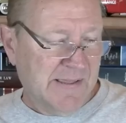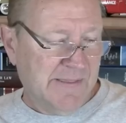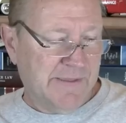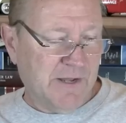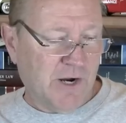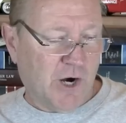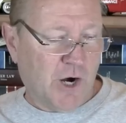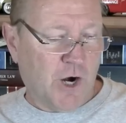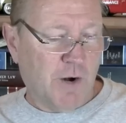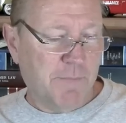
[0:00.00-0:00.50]

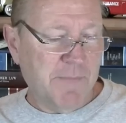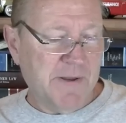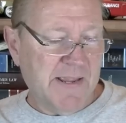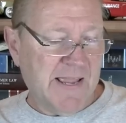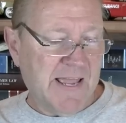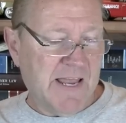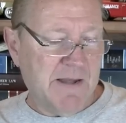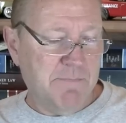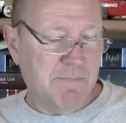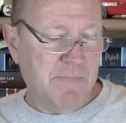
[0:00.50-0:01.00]
The Army
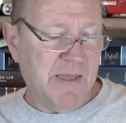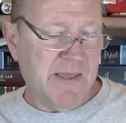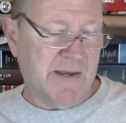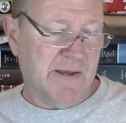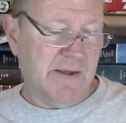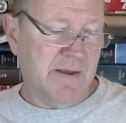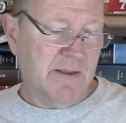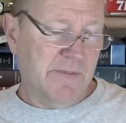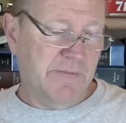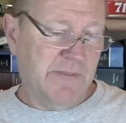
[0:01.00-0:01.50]

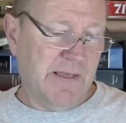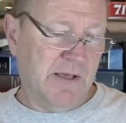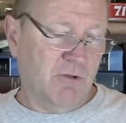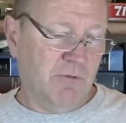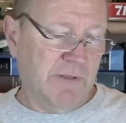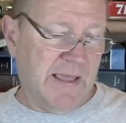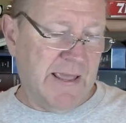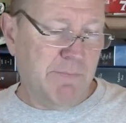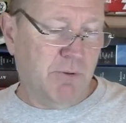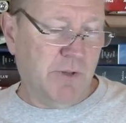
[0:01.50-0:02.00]
admitted that
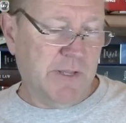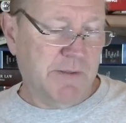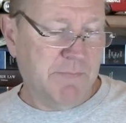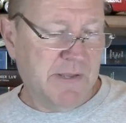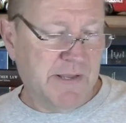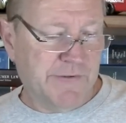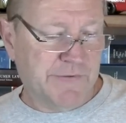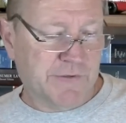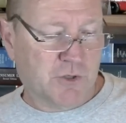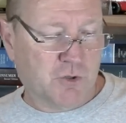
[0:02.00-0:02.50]
labeling
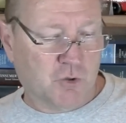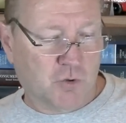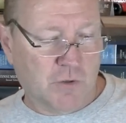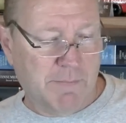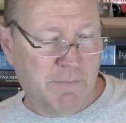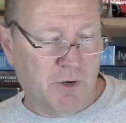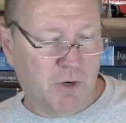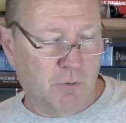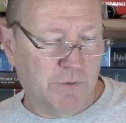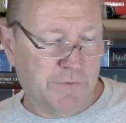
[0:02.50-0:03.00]
me as a
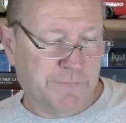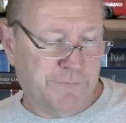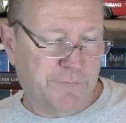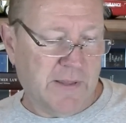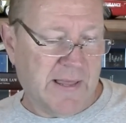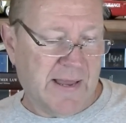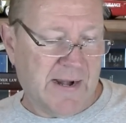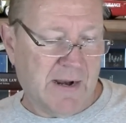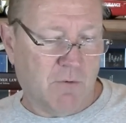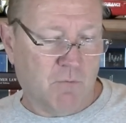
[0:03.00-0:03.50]
criminal was
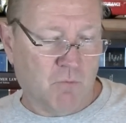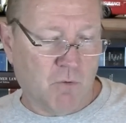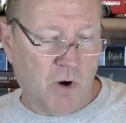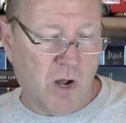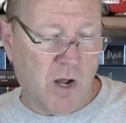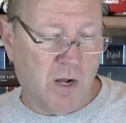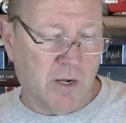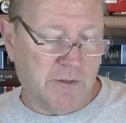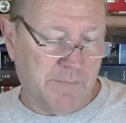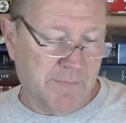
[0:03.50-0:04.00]
flat out
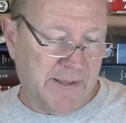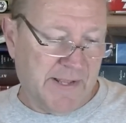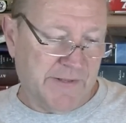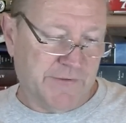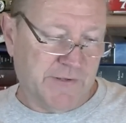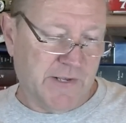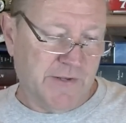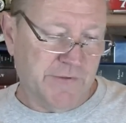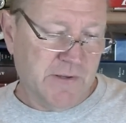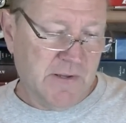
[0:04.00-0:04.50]
wrong, the man
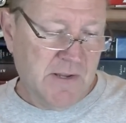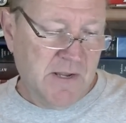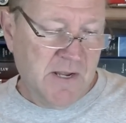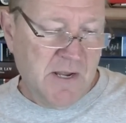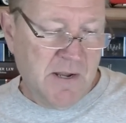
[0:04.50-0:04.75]
says,